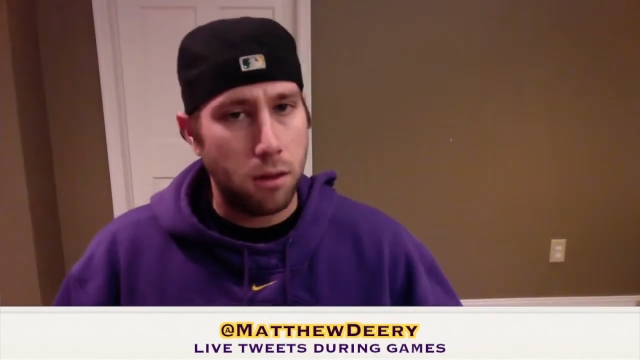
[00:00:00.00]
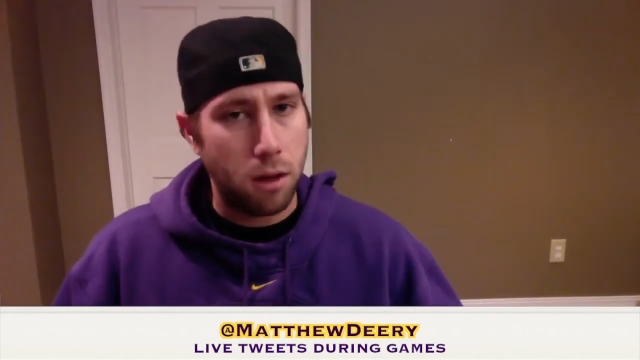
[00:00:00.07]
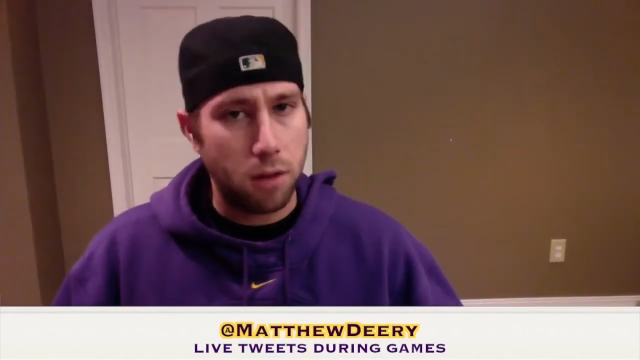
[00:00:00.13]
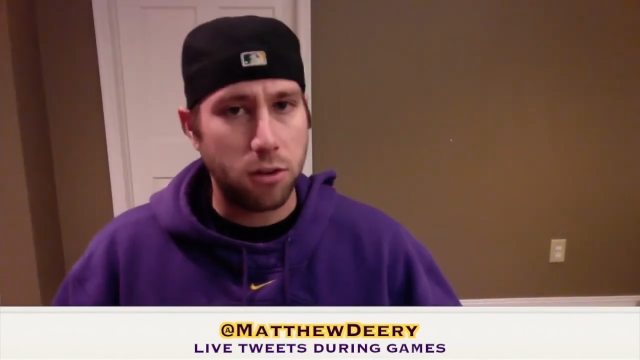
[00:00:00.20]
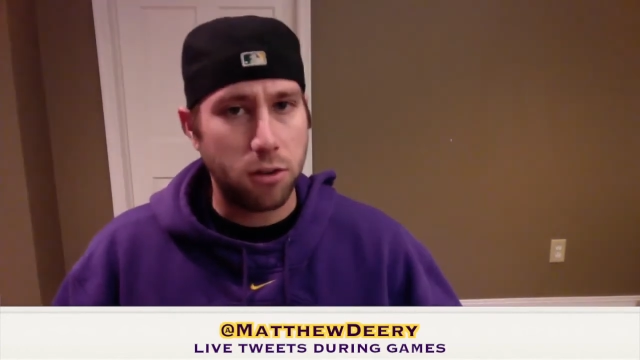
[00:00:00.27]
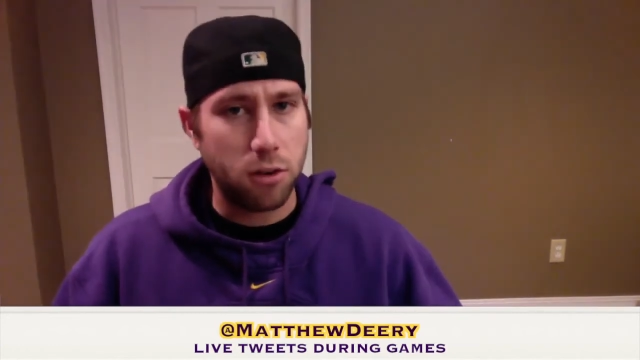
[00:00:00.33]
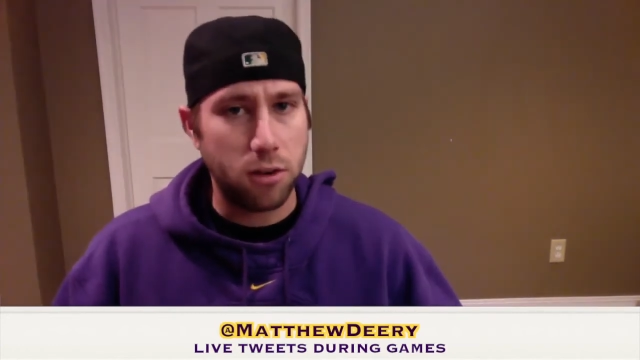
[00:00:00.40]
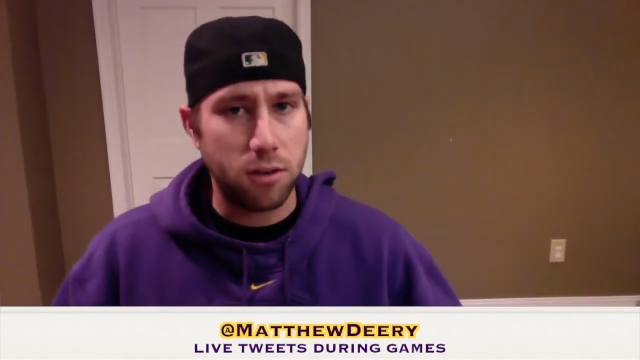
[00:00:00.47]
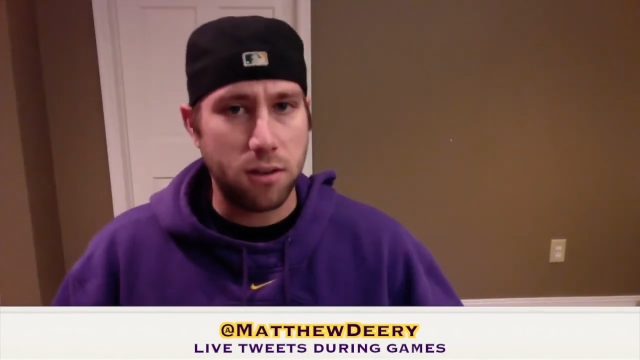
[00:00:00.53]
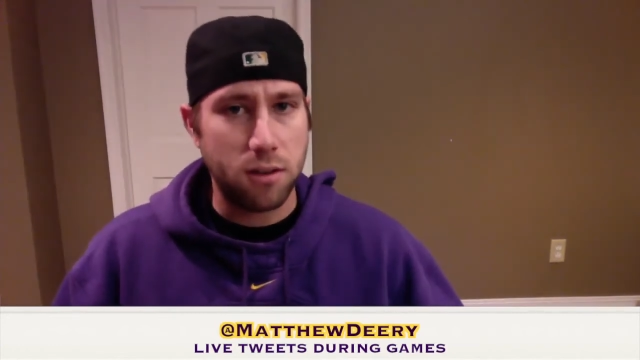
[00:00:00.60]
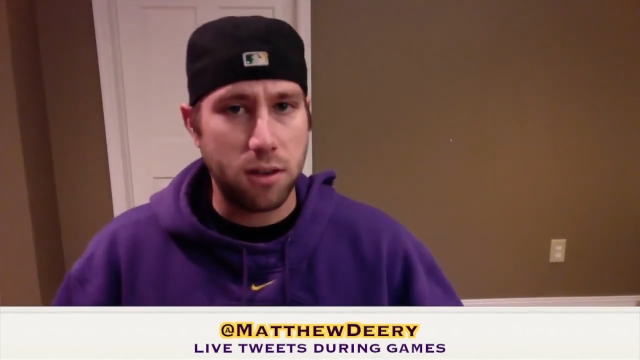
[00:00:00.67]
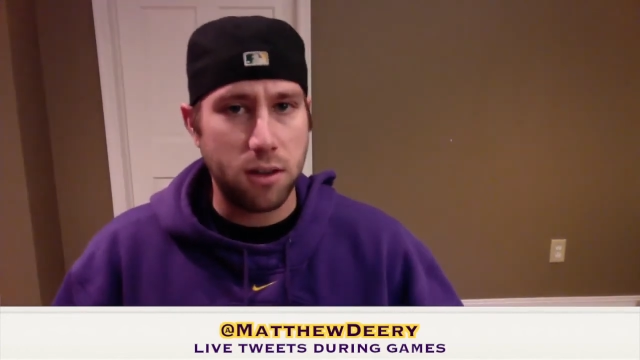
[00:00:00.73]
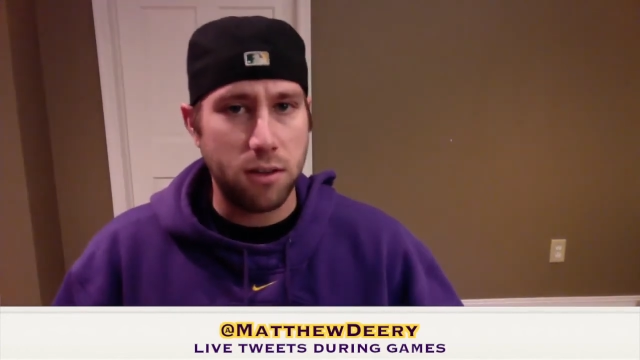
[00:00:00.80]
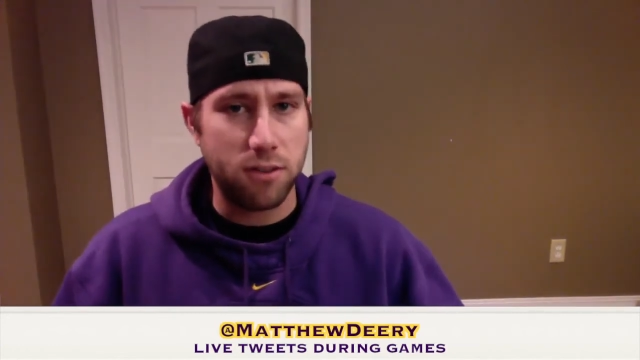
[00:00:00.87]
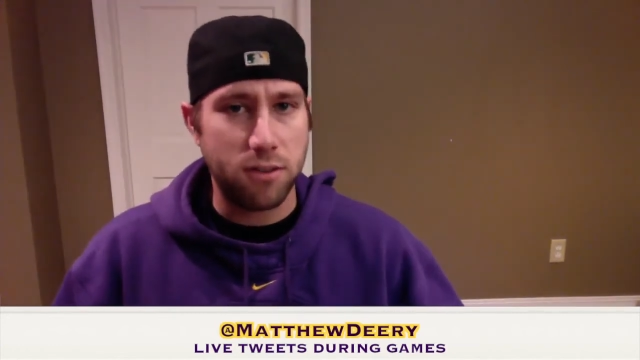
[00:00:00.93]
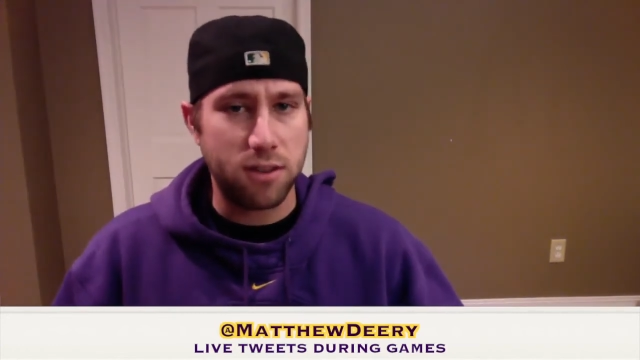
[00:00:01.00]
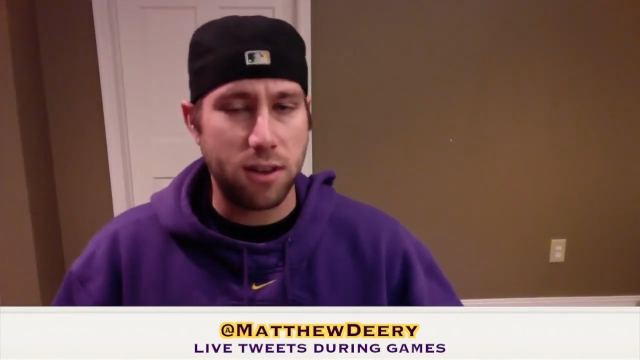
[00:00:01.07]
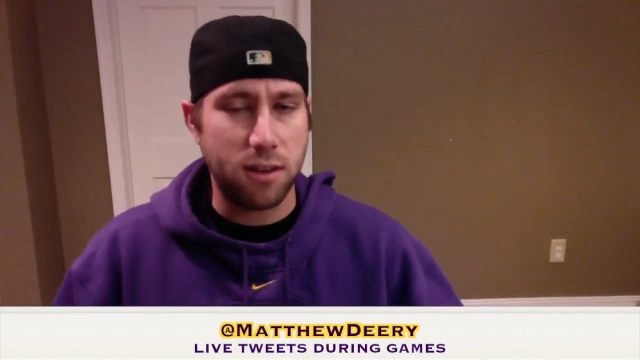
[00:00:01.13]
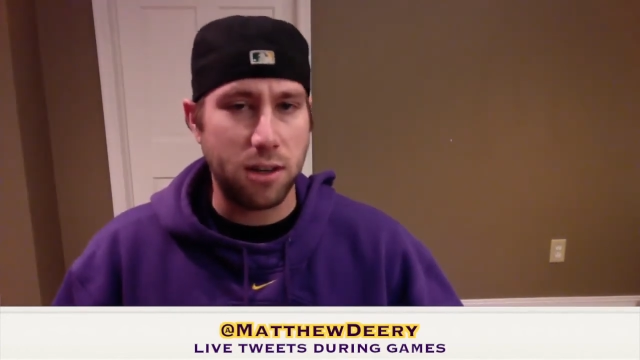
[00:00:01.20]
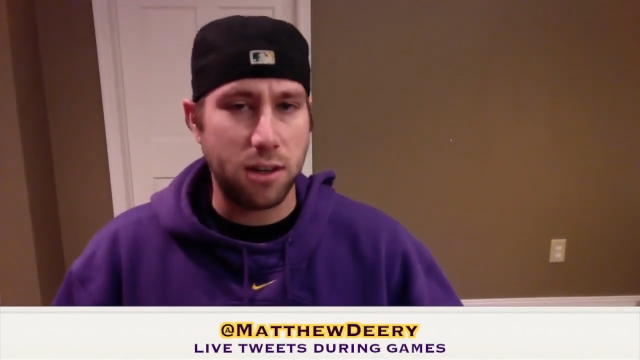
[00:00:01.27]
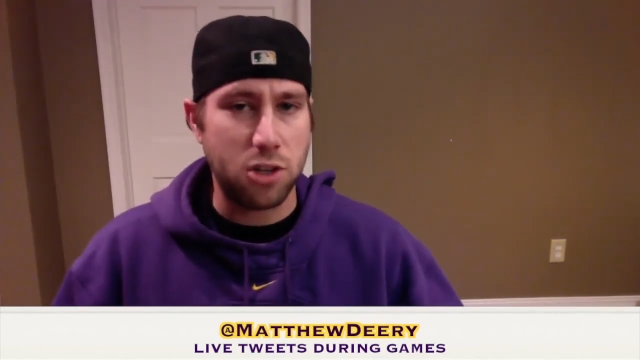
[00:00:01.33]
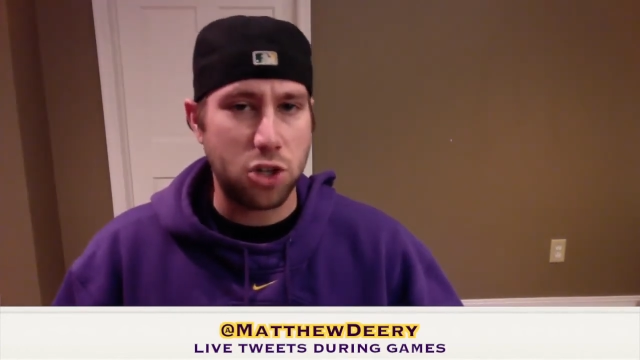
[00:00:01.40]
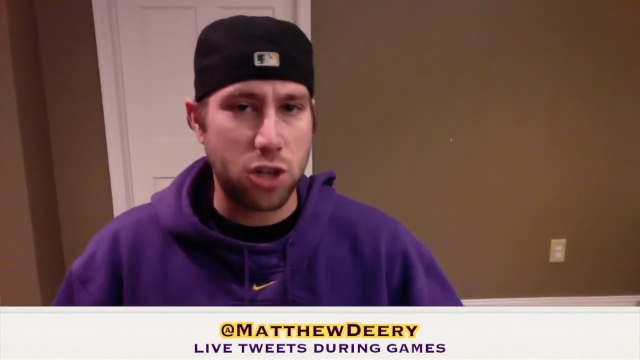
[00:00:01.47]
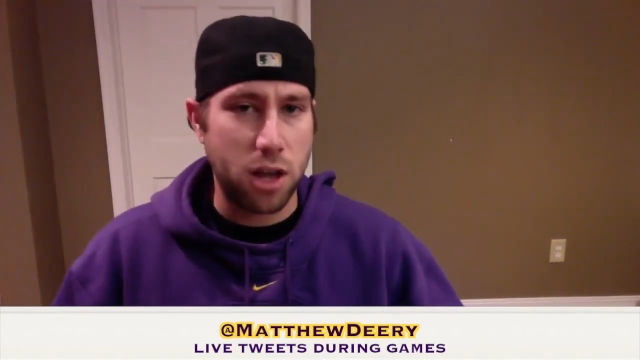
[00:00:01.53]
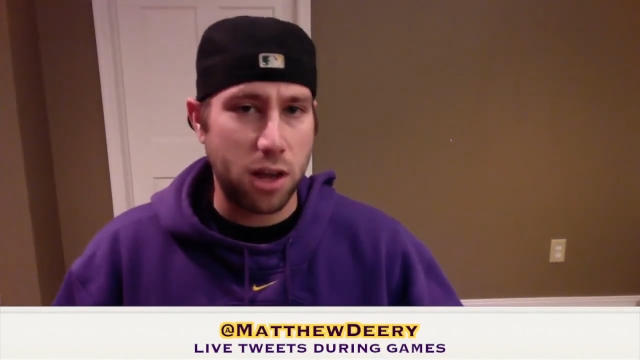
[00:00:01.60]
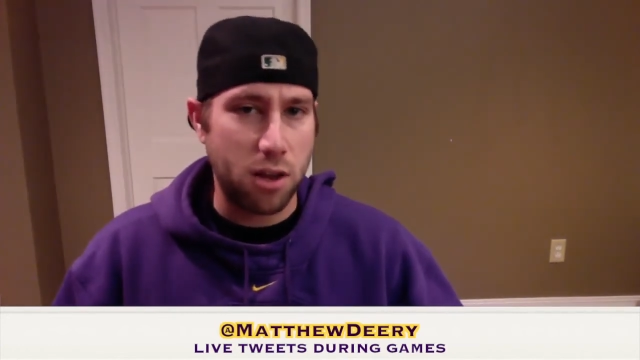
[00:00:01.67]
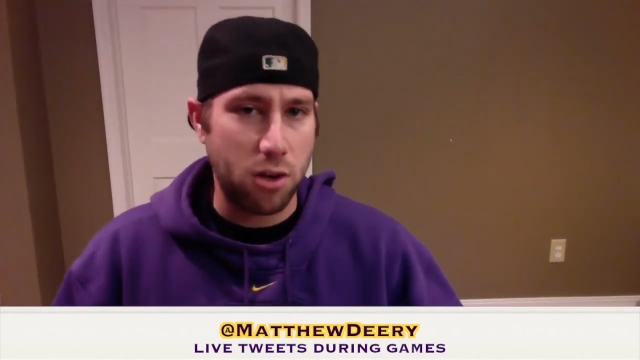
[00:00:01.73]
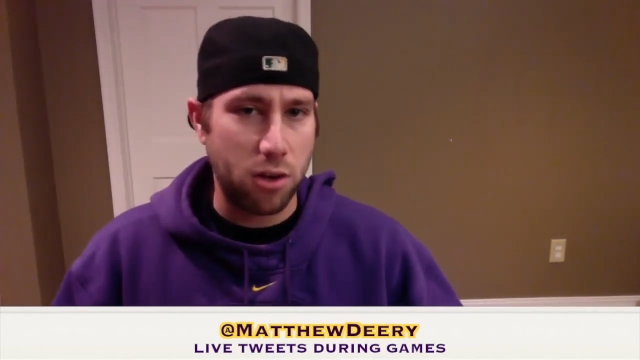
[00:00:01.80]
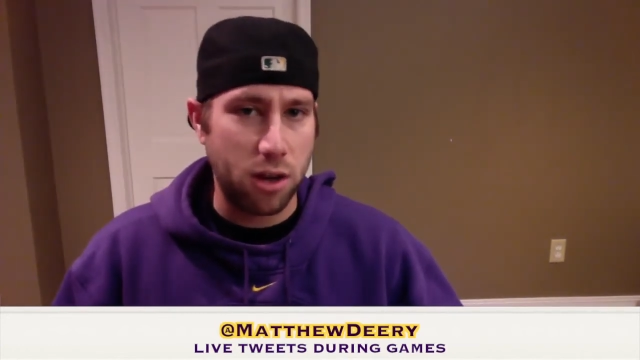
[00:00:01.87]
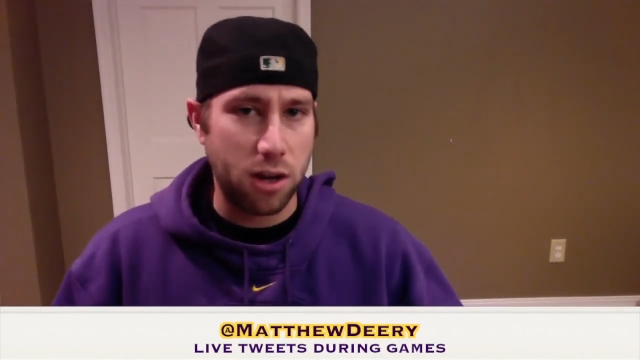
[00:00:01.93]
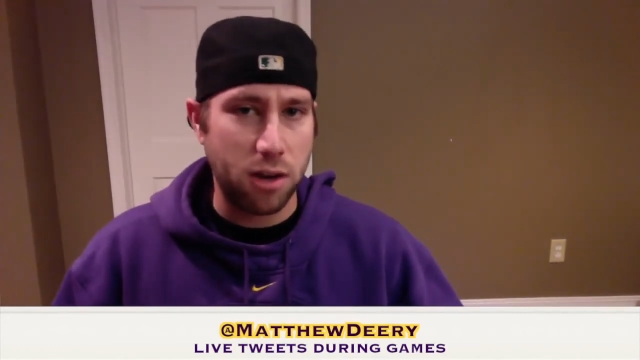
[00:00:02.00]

Also good to see Visanthe Shanko getting